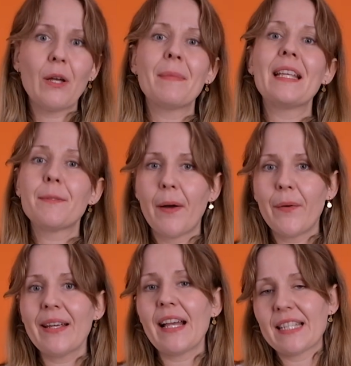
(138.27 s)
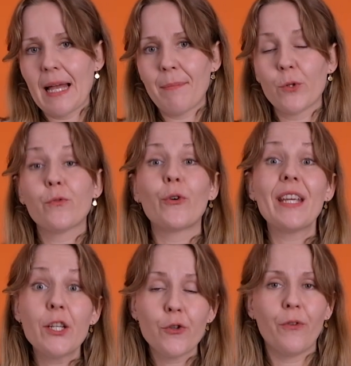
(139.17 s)
some inspiring examples for
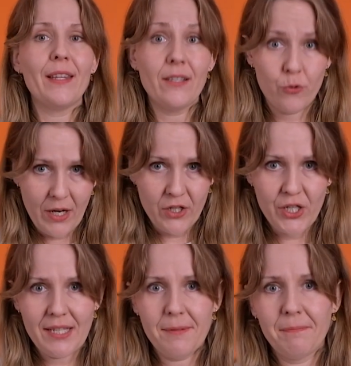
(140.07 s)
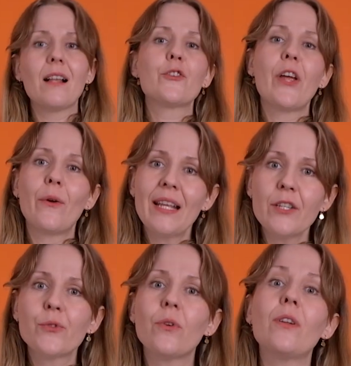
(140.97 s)
each of these strategies. I'll share
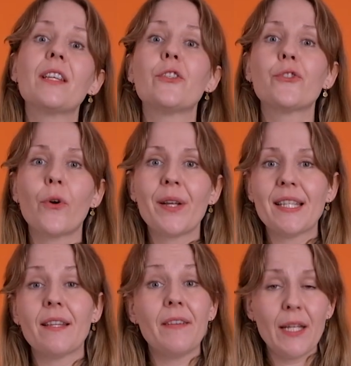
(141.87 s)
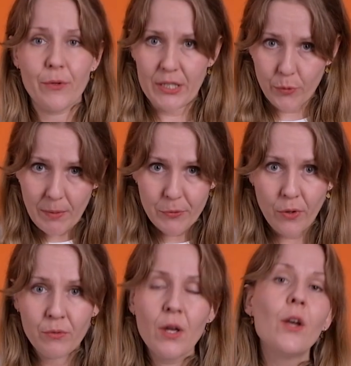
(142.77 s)
links to all these stories in the video
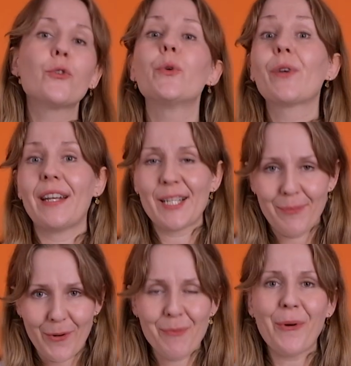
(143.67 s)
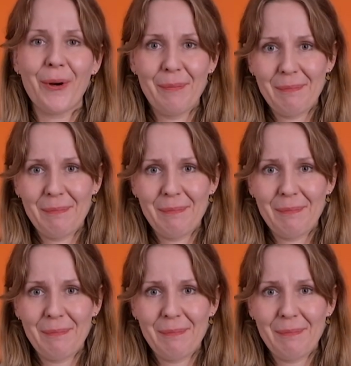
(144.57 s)
description so you can explore more.